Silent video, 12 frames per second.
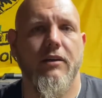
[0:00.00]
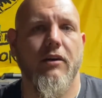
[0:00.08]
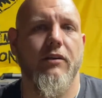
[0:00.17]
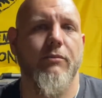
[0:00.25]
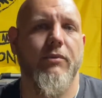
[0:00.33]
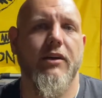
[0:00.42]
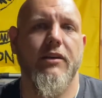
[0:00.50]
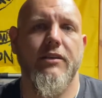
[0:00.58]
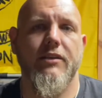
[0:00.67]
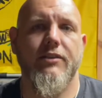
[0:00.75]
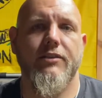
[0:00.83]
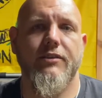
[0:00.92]
Call it bucket
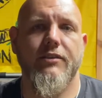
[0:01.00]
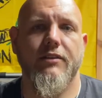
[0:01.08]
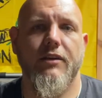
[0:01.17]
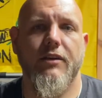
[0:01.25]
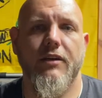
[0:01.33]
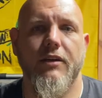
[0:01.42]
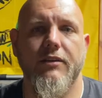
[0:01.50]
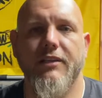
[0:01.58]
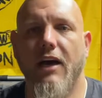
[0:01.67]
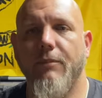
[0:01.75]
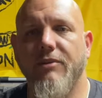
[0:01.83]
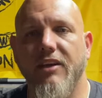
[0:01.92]
list,
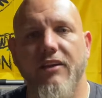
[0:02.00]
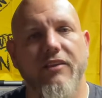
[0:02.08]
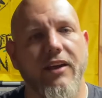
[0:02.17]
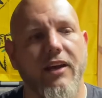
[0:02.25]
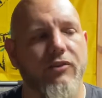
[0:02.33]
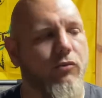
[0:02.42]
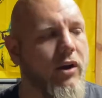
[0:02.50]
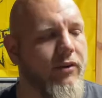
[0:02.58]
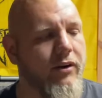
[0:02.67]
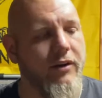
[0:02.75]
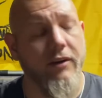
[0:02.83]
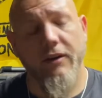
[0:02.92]
top 10 things,
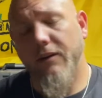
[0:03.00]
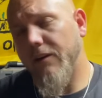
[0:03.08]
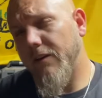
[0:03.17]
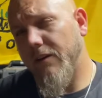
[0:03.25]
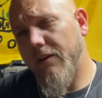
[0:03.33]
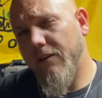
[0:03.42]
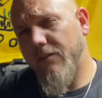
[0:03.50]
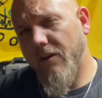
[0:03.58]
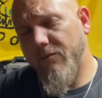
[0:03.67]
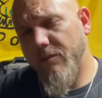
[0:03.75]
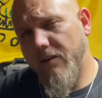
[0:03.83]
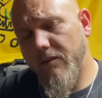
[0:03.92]
whatever. So
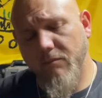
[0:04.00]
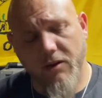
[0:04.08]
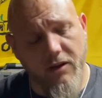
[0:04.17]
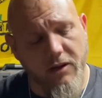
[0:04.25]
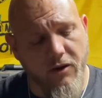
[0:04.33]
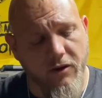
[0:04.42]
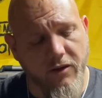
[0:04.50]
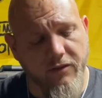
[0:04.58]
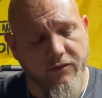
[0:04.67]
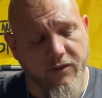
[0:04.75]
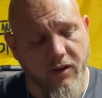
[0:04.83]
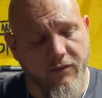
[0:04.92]
I've spent money on other
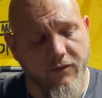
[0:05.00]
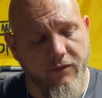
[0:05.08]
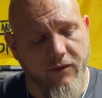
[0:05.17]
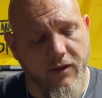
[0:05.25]
stuff.